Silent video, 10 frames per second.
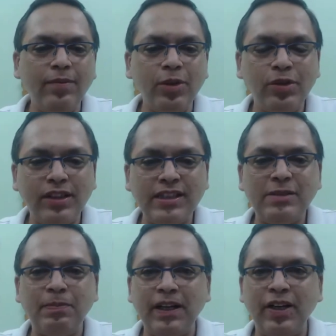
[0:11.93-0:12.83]
to
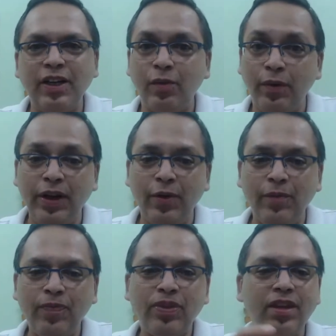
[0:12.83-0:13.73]
this particular video.
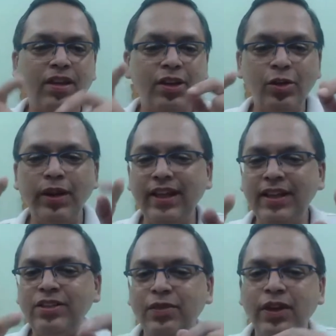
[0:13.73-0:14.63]
Today in
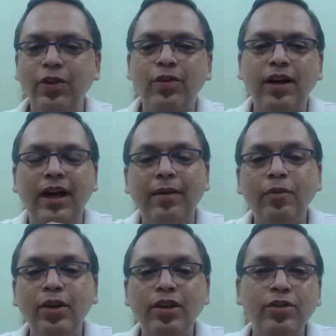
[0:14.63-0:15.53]
this video, I'm
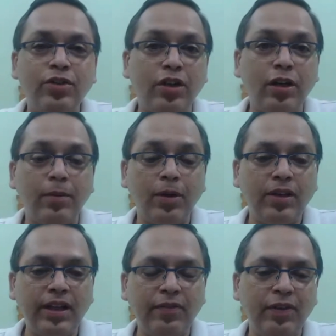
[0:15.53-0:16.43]
going to talk
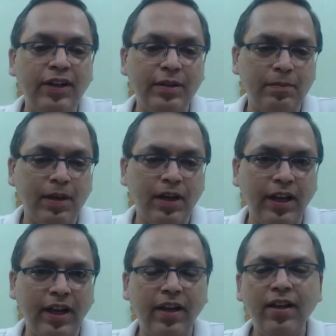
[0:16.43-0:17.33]
about affiliate marketing.
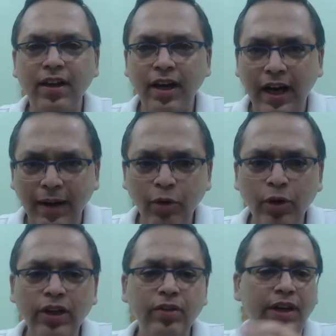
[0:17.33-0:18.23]
I'm
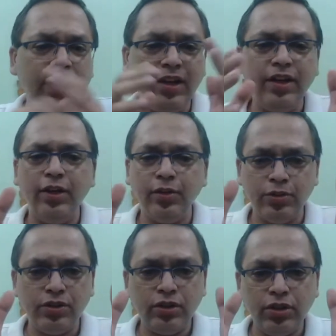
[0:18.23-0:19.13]
going to
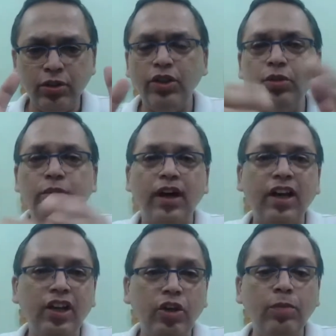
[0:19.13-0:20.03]
introduce to you a
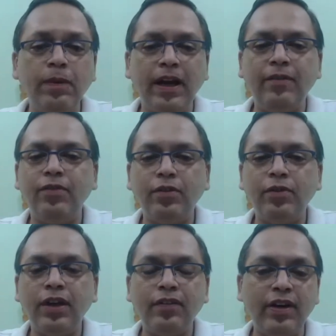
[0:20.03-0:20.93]
new platform
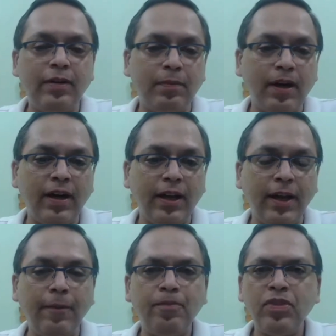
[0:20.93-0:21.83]
for affiliate
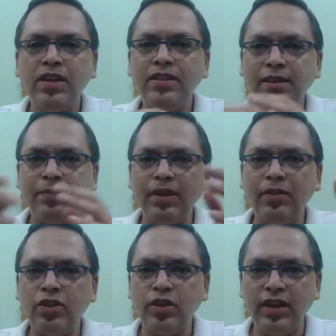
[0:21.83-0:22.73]
marketing, something
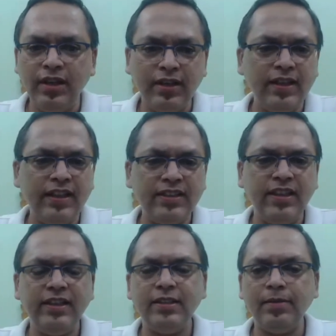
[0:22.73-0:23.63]
which you can learn
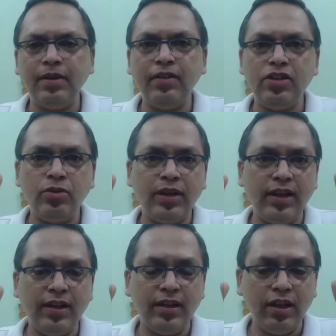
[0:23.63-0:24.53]
easily, something which you
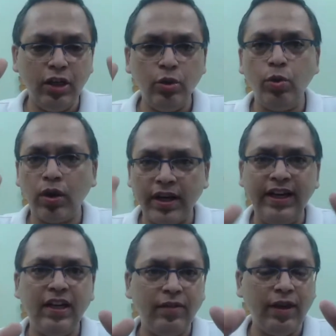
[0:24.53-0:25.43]
can do
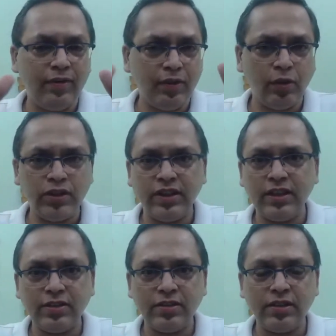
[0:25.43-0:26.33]
right away after watching
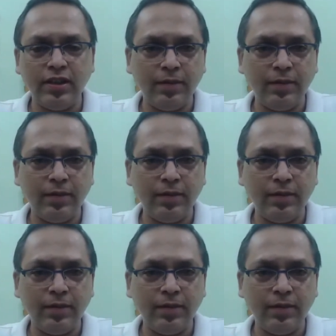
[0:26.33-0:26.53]
this